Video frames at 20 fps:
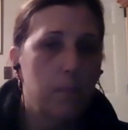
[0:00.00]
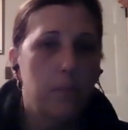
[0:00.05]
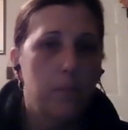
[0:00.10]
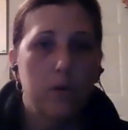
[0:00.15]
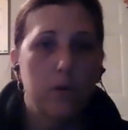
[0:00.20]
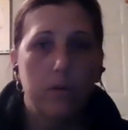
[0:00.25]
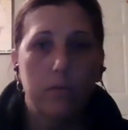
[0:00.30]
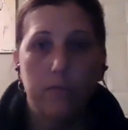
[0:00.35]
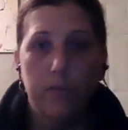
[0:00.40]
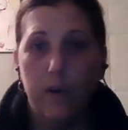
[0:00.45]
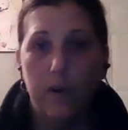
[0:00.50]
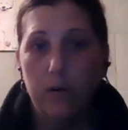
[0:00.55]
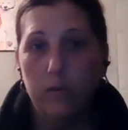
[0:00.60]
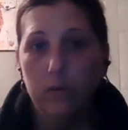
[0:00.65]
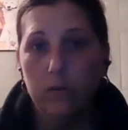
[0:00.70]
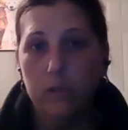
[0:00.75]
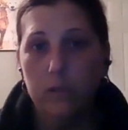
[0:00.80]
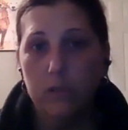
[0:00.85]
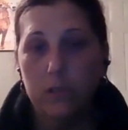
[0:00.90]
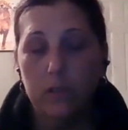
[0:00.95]
Your
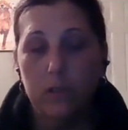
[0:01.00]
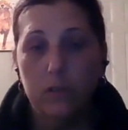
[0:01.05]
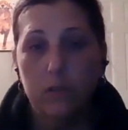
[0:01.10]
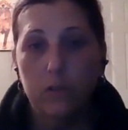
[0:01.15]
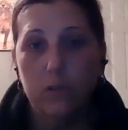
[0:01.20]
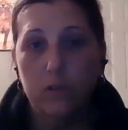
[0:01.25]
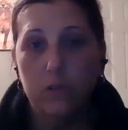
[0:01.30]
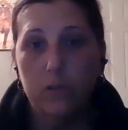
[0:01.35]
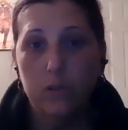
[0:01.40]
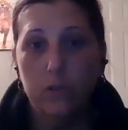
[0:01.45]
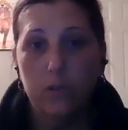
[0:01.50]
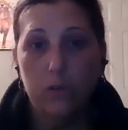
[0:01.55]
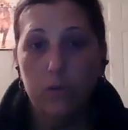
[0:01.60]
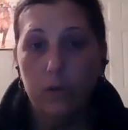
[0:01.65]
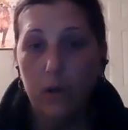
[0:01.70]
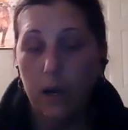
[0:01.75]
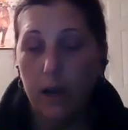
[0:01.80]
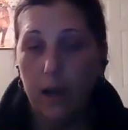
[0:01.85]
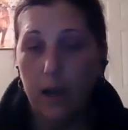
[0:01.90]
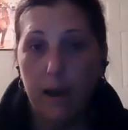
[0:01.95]
phones, do
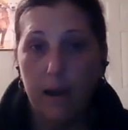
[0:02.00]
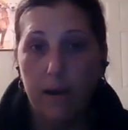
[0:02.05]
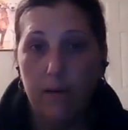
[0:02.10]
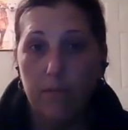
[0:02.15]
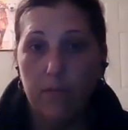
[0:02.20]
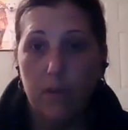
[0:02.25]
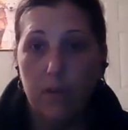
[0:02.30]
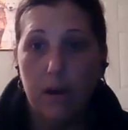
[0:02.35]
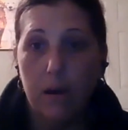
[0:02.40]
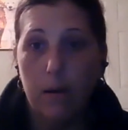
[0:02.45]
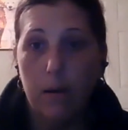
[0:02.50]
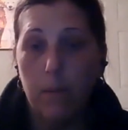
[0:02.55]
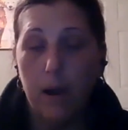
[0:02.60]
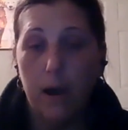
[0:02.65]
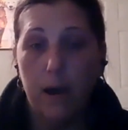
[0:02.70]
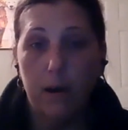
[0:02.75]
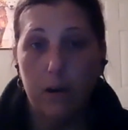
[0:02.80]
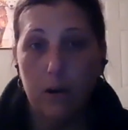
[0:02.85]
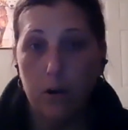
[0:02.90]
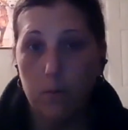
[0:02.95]
not have them
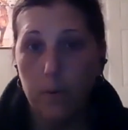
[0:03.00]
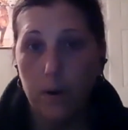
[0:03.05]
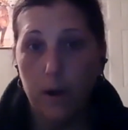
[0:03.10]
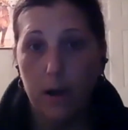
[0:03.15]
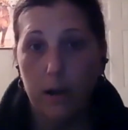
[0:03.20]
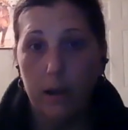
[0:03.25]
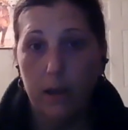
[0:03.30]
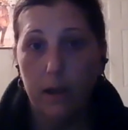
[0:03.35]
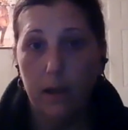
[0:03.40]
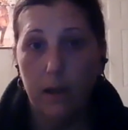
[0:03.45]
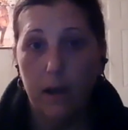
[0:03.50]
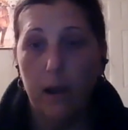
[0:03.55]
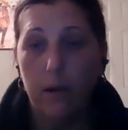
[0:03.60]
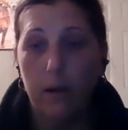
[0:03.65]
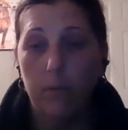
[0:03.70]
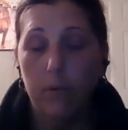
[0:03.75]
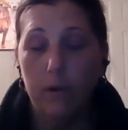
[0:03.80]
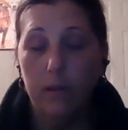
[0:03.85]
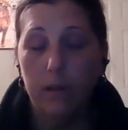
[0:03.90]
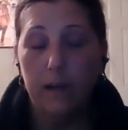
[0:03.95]
out of your pocket. I
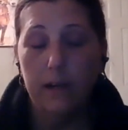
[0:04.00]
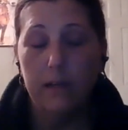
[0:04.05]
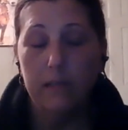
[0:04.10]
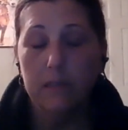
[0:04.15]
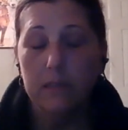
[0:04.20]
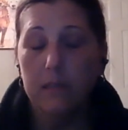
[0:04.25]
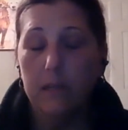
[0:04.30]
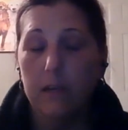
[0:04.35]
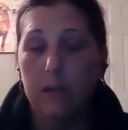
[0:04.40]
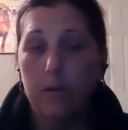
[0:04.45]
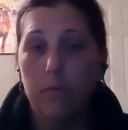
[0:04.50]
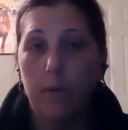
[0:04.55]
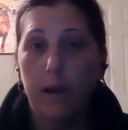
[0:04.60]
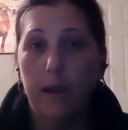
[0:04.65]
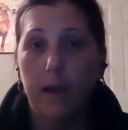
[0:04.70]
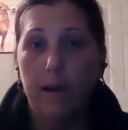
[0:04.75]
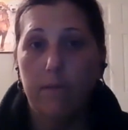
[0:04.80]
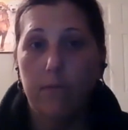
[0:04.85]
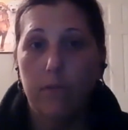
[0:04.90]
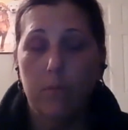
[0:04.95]
realize that you
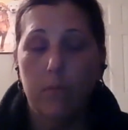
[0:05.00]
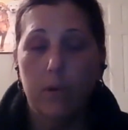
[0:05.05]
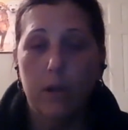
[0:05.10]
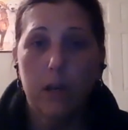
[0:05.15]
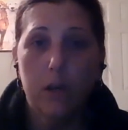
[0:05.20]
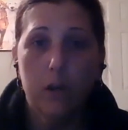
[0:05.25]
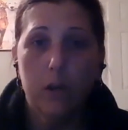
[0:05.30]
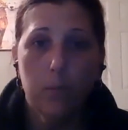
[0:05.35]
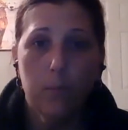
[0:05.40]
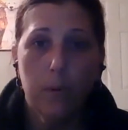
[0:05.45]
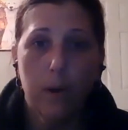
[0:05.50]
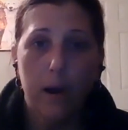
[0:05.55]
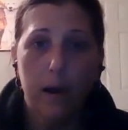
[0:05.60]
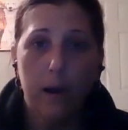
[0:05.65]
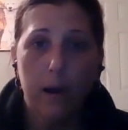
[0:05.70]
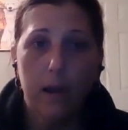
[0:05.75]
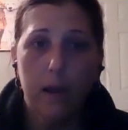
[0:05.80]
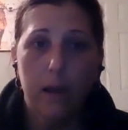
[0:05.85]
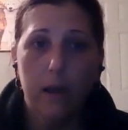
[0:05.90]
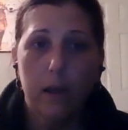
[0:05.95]
might have them in your
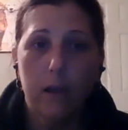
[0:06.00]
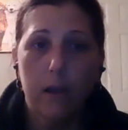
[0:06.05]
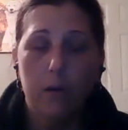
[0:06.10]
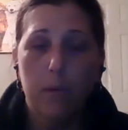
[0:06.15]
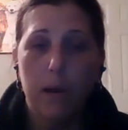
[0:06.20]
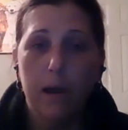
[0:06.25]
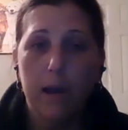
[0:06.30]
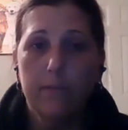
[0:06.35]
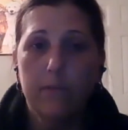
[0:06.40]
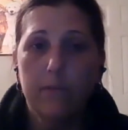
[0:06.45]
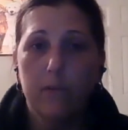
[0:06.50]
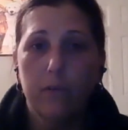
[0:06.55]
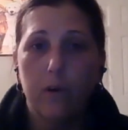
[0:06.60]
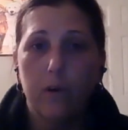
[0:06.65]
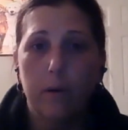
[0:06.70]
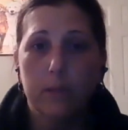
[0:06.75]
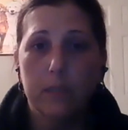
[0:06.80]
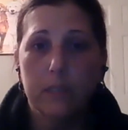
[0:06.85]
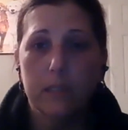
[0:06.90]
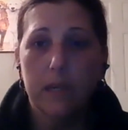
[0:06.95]
pocket, you might have a
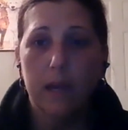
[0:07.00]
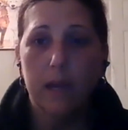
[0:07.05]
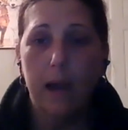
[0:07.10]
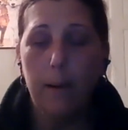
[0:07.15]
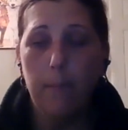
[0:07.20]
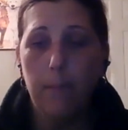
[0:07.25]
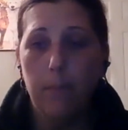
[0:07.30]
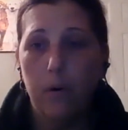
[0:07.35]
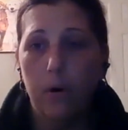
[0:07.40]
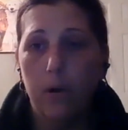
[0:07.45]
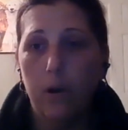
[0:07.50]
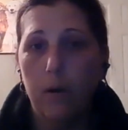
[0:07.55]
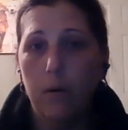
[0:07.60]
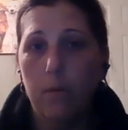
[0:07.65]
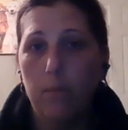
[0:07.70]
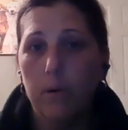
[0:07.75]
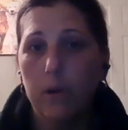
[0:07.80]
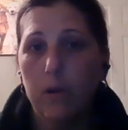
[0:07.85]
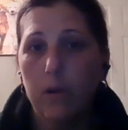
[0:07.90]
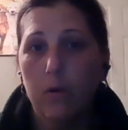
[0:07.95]
pharmacy app on
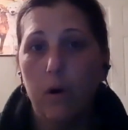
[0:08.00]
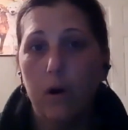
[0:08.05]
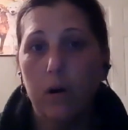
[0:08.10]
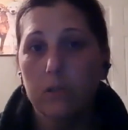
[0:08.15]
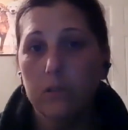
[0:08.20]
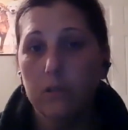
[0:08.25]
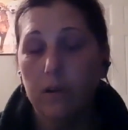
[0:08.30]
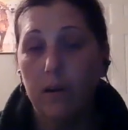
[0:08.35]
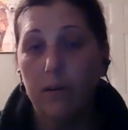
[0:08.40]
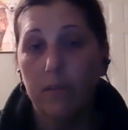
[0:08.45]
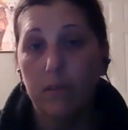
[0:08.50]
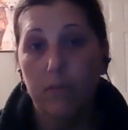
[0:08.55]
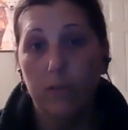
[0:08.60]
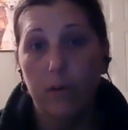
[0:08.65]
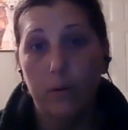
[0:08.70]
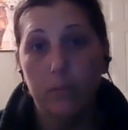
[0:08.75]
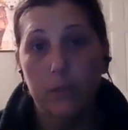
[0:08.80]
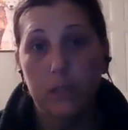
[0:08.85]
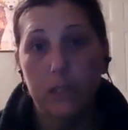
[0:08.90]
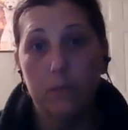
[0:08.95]
them, but you also have the
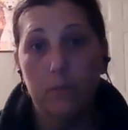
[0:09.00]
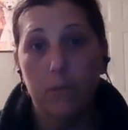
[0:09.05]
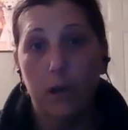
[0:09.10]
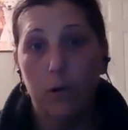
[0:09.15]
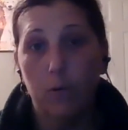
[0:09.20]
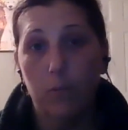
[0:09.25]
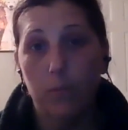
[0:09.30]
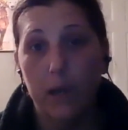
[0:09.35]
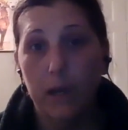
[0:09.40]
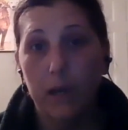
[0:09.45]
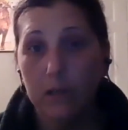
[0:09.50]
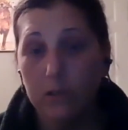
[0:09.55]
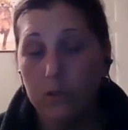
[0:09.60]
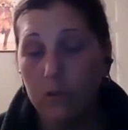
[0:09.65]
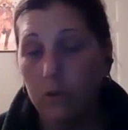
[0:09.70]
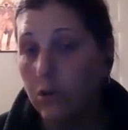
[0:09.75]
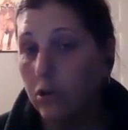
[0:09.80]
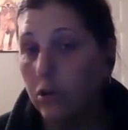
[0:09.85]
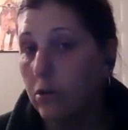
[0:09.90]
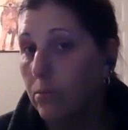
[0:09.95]
pharmacy micromedics
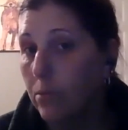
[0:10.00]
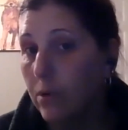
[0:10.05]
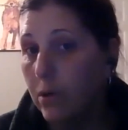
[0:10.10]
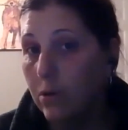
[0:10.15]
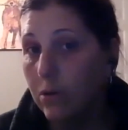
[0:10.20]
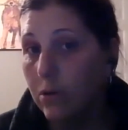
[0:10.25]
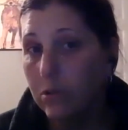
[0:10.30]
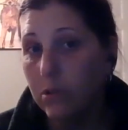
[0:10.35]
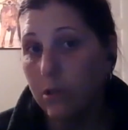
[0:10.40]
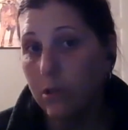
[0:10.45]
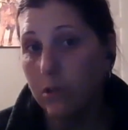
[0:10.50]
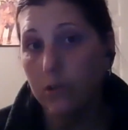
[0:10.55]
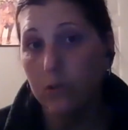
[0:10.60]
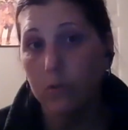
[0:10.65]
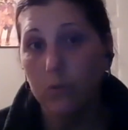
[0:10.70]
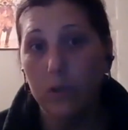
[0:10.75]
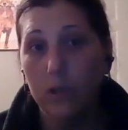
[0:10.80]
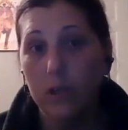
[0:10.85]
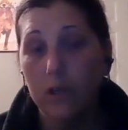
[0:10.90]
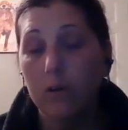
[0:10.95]
on your computer, so there's
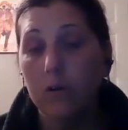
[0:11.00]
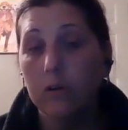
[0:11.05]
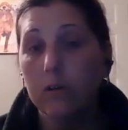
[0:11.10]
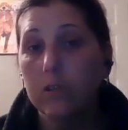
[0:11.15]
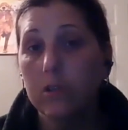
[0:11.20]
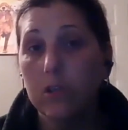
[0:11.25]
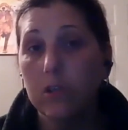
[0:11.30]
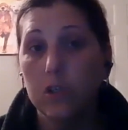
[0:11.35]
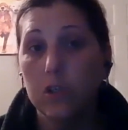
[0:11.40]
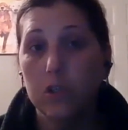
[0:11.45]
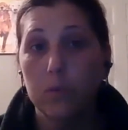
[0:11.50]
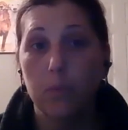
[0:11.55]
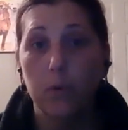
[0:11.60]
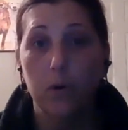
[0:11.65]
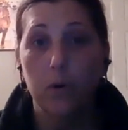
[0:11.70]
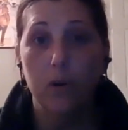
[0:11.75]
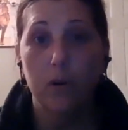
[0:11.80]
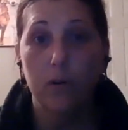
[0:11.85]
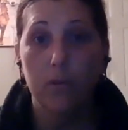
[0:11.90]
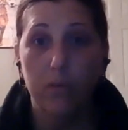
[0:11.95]
really no excuse to
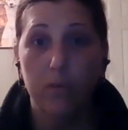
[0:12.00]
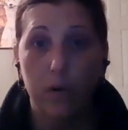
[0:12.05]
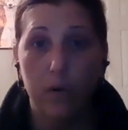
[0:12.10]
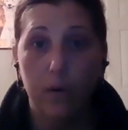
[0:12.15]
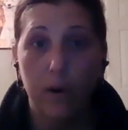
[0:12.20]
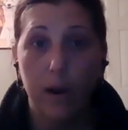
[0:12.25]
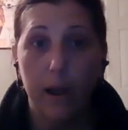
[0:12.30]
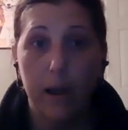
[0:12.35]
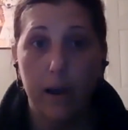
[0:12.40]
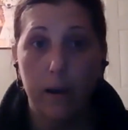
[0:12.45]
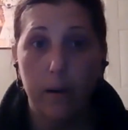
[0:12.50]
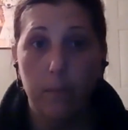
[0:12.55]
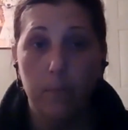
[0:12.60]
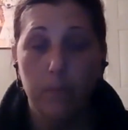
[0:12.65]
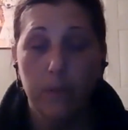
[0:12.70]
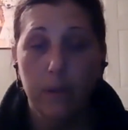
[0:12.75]
pull your phone out.